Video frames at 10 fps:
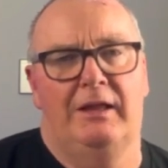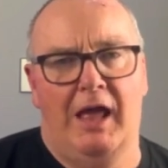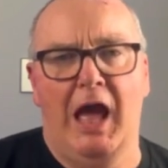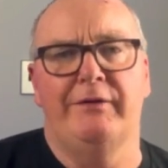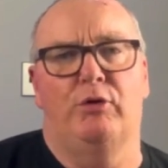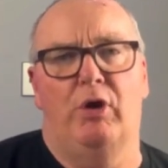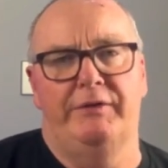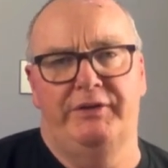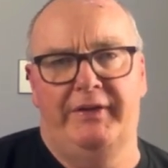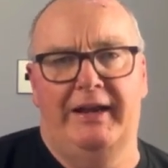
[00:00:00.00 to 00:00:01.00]
How have I
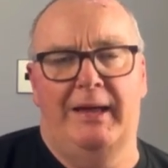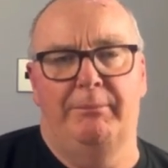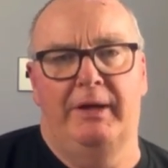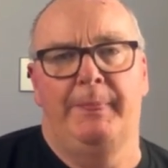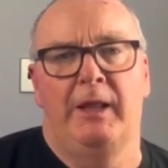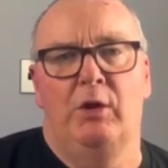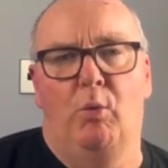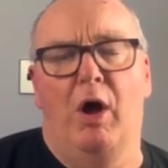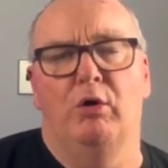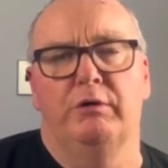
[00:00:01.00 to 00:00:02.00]
arrived at that number?
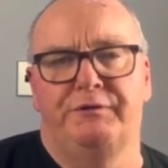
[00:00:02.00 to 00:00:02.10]
Well,